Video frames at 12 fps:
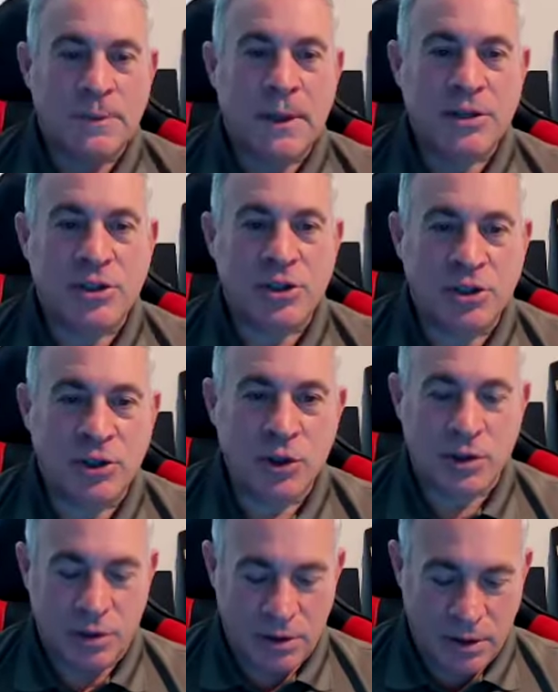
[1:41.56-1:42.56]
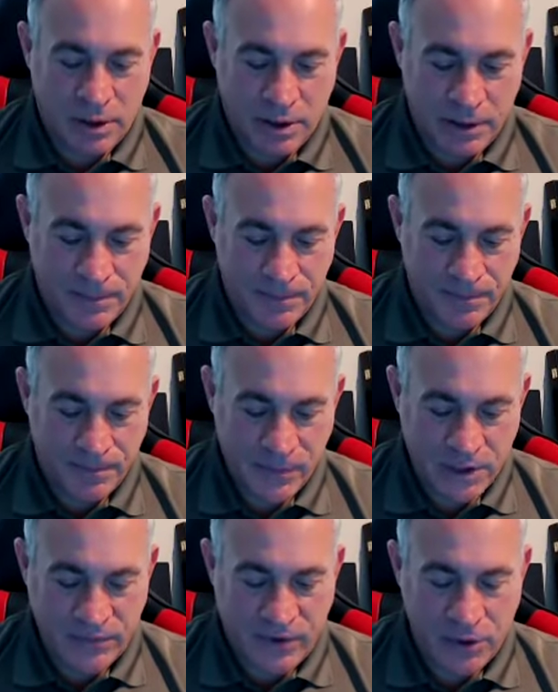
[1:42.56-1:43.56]
us about your song. Um,
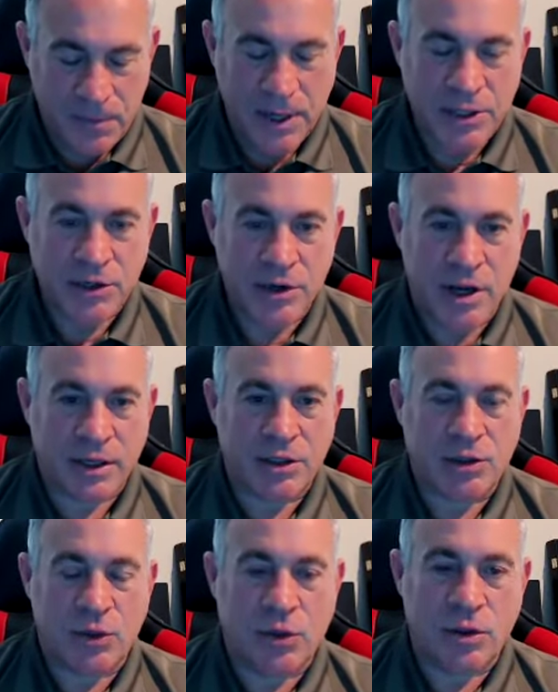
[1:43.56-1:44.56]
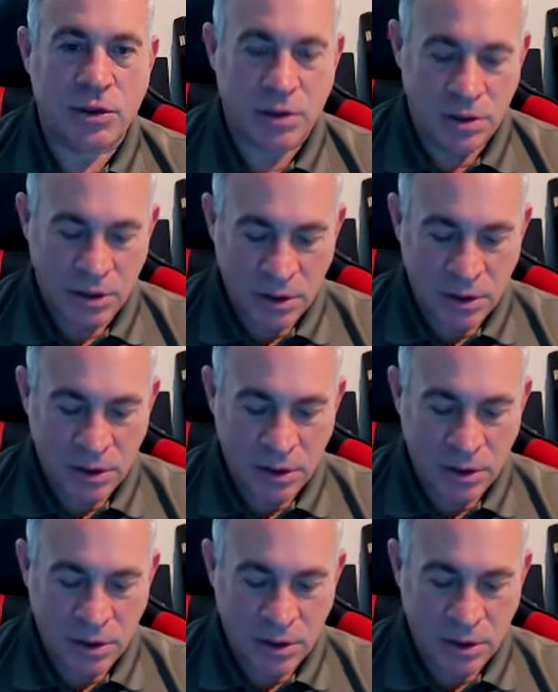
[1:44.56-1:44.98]
it's a very patriotic song.